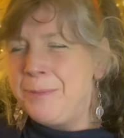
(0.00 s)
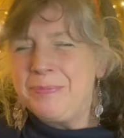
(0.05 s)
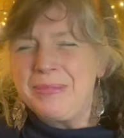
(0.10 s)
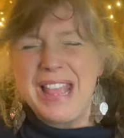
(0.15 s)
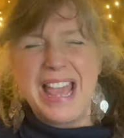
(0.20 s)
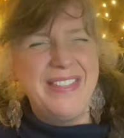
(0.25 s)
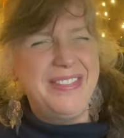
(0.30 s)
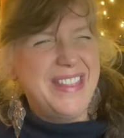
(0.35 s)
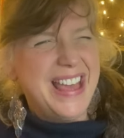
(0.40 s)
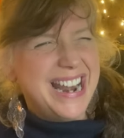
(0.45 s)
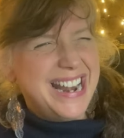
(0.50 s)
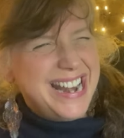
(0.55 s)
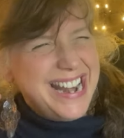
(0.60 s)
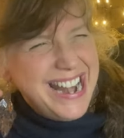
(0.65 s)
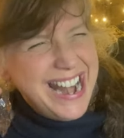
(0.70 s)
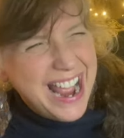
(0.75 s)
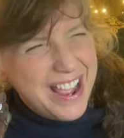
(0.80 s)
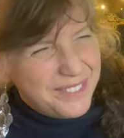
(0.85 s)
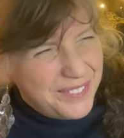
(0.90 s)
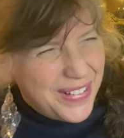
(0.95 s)
And that
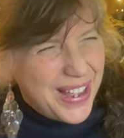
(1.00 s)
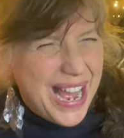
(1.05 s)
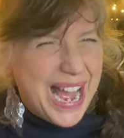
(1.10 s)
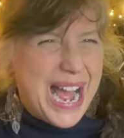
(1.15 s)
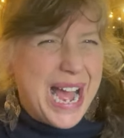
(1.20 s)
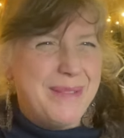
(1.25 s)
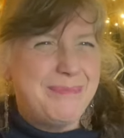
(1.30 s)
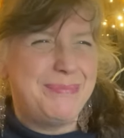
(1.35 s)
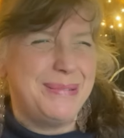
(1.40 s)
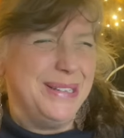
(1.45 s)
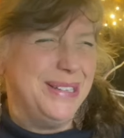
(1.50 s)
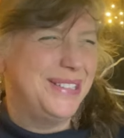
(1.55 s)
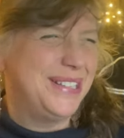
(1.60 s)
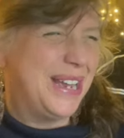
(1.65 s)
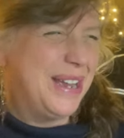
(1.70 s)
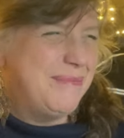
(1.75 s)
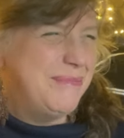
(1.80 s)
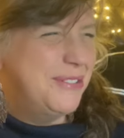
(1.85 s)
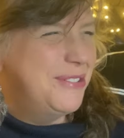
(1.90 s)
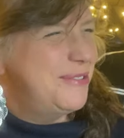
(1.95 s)
never happens.
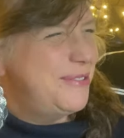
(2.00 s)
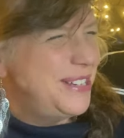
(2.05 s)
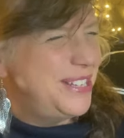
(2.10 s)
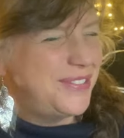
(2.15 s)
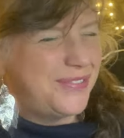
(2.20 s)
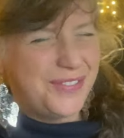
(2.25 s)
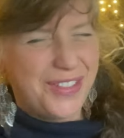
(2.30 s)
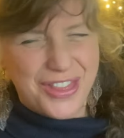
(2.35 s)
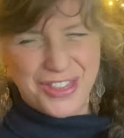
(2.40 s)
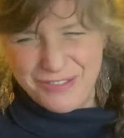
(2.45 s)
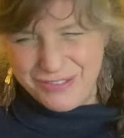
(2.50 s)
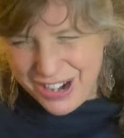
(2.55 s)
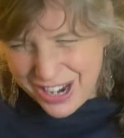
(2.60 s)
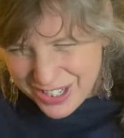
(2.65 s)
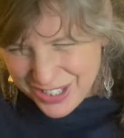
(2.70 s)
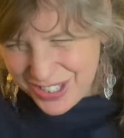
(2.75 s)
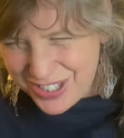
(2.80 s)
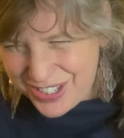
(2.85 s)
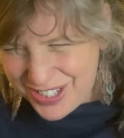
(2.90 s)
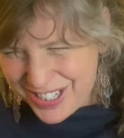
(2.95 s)
I'm always
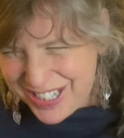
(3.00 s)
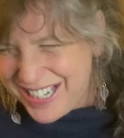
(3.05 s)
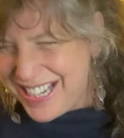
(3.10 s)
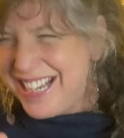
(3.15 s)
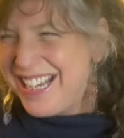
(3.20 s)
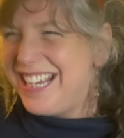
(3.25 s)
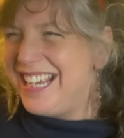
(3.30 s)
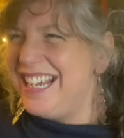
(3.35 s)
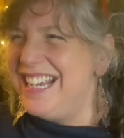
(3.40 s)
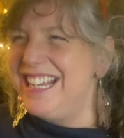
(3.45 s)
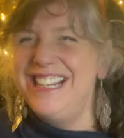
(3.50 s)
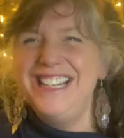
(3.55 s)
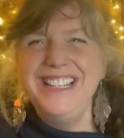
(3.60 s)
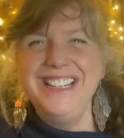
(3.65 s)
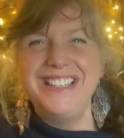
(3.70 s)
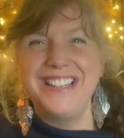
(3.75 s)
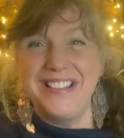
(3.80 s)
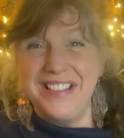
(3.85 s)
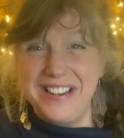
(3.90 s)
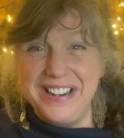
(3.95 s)
thrust
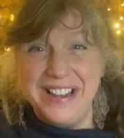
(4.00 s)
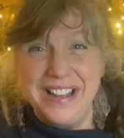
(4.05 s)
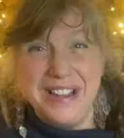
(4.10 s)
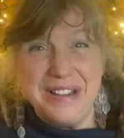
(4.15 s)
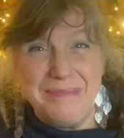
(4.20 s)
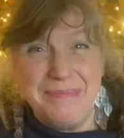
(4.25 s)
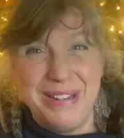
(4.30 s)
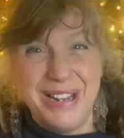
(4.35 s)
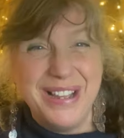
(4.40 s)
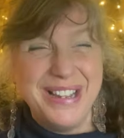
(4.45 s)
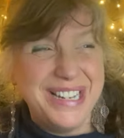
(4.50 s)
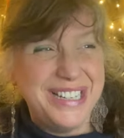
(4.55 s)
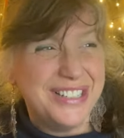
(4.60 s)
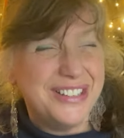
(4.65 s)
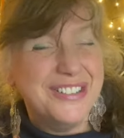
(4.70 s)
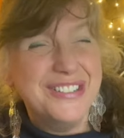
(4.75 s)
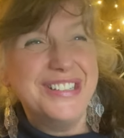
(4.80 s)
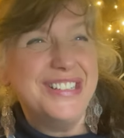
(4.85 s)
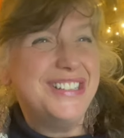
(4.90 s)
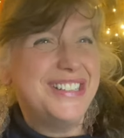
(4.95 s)
into the limelight,
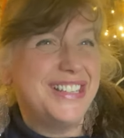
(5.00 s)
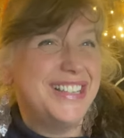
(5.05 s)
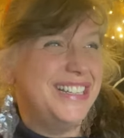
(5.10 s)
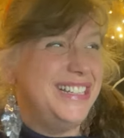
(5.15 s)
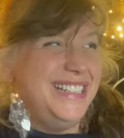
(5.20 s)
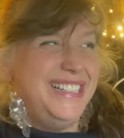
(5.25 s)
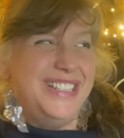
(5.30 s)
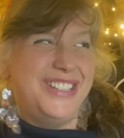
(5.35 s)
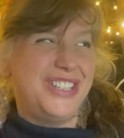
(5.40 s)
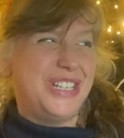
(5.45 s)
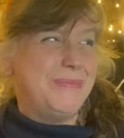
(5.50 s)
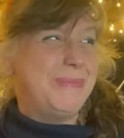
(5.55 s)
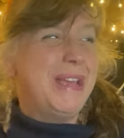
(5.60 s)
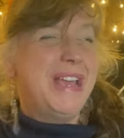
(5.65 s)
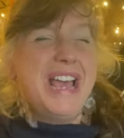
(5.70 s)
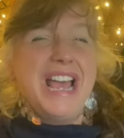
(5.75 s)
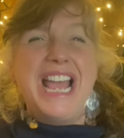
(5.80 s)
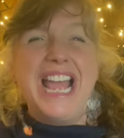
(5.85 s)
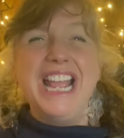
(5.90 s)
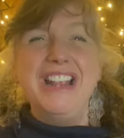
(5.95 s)
onto the leadership,
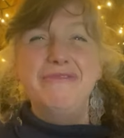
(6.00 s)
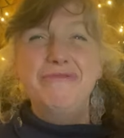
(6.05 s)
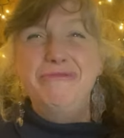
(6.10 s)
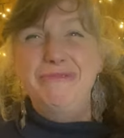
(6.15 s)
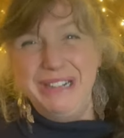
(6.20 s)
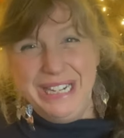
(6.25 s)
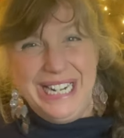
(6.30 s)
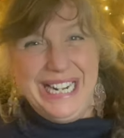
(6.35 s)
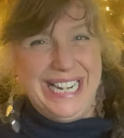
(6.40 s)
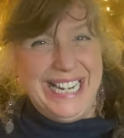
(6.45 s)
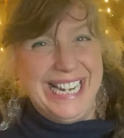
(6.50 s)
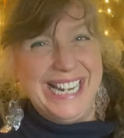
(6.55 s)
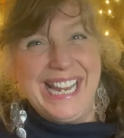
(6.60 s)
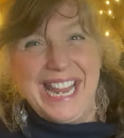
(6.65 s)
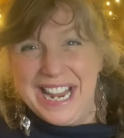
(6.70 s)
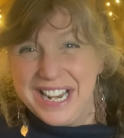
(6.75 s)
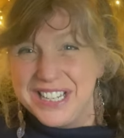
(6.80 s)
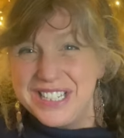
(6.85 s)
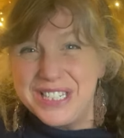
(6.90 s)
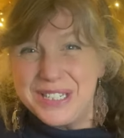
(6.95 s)
really
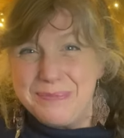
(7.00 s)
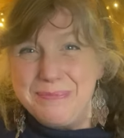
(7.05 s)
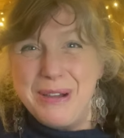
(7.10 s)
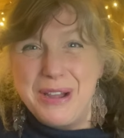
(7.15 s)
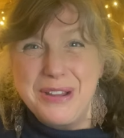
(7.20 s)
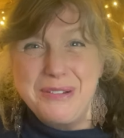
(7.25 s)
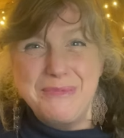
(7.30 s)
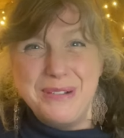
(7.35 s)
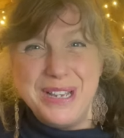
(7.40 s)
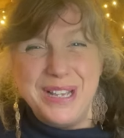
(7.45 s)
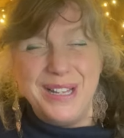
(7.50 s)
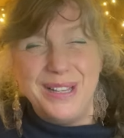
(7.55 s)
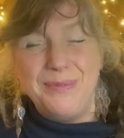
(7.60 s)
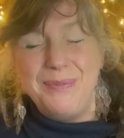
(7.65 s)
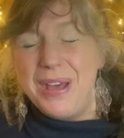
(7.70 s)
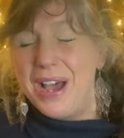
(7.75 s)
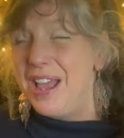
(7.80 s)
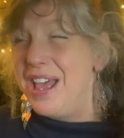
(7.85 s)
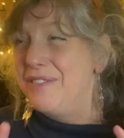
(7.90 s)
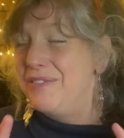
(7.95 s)
against my will.
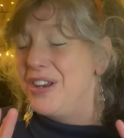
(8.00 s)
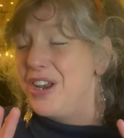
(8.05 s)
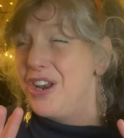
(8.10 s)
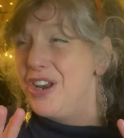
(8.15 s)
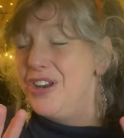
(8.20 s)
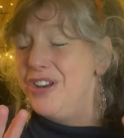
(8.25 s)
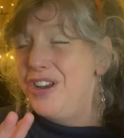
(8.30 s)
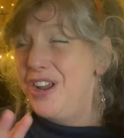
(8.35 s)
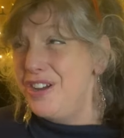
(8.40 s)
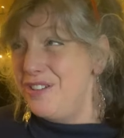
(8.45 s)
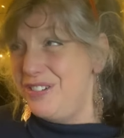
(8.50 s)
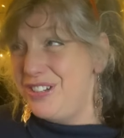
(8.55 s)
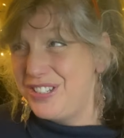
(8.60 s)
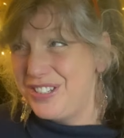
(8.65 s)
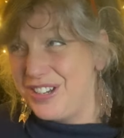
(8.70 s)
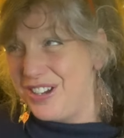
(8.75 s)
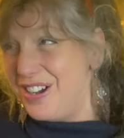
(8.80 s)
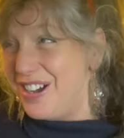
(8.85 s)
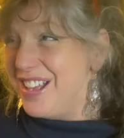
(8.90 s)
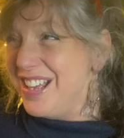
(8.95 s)
I have no
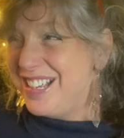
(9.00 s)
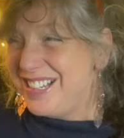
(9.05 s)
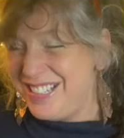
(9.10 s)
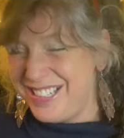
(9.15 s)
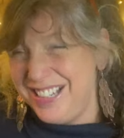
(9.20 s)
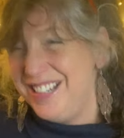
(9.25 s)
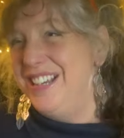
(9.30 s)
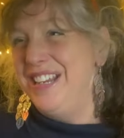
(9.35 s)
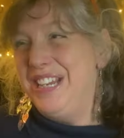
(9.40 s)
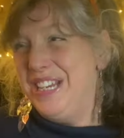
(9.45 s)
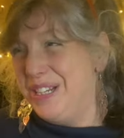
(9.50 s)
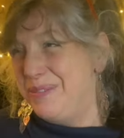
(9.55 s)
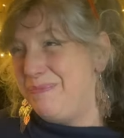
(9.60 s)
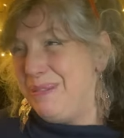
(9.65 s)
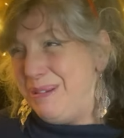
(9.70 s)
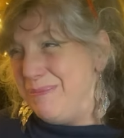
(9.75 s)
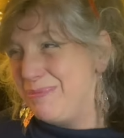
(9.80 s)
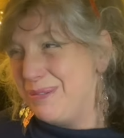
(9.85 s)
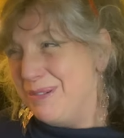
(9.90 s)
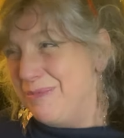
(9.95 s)
desire to lead
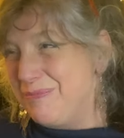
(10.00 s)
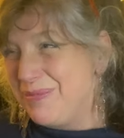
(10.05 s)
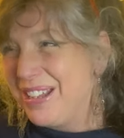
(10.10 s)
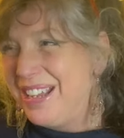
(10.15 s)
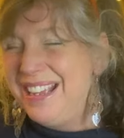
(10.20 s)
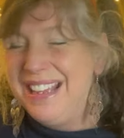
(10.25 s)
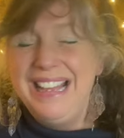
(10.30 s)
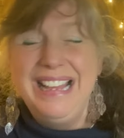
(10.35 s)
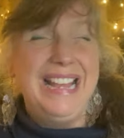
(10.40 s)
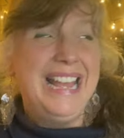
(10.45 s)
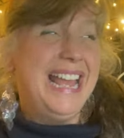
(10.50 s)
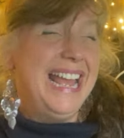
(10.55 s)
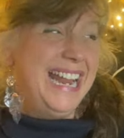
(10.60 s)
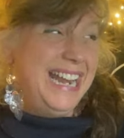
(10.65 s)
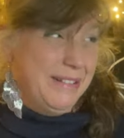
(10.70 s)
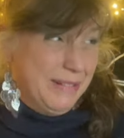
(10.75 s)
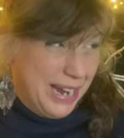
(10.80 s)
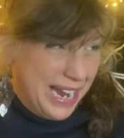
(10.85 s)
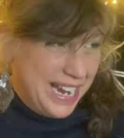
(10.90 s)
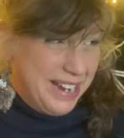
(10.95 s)
people.
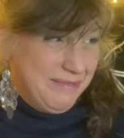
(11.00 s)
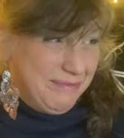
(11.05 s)
Anyway,